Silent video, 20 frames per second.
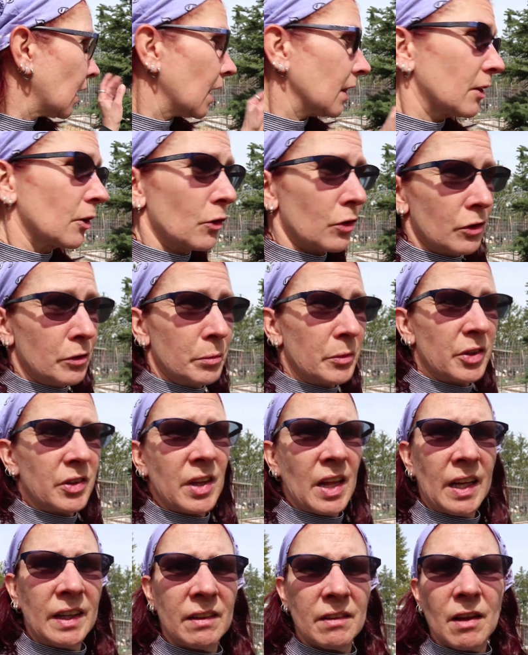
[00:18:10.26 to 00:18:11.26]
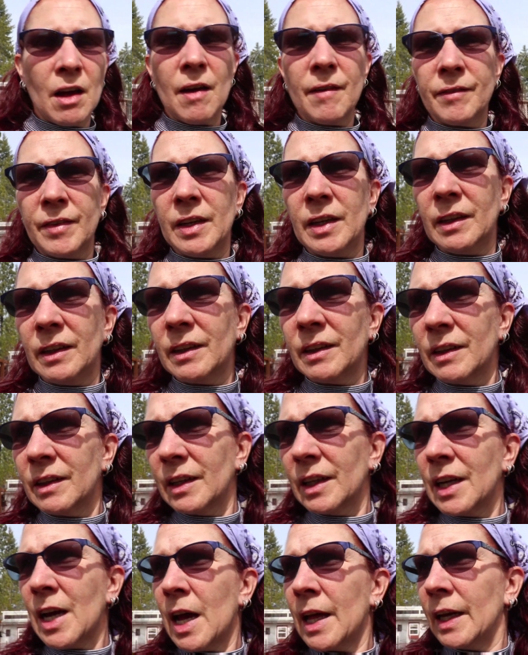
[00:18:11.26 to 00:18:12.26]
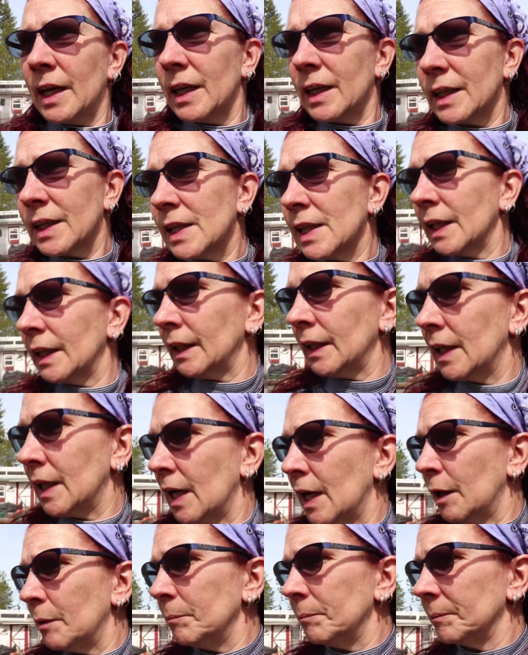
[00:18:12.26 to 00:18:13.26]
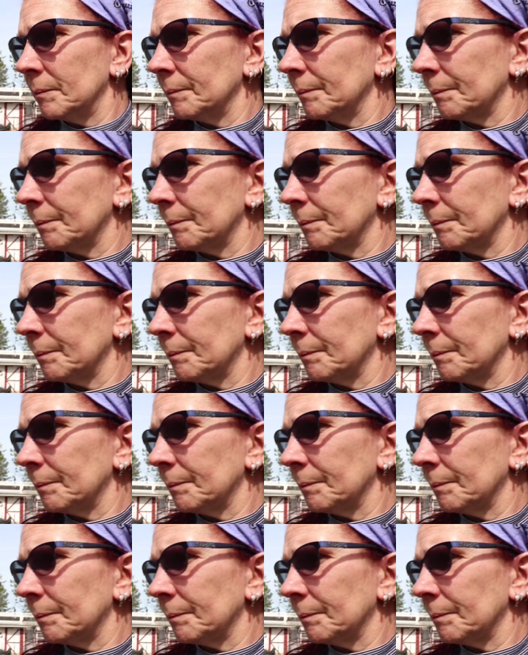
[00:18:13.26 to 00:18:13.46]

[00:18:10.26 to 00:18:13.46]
Got the Christmas lights off it and got it cleaned up.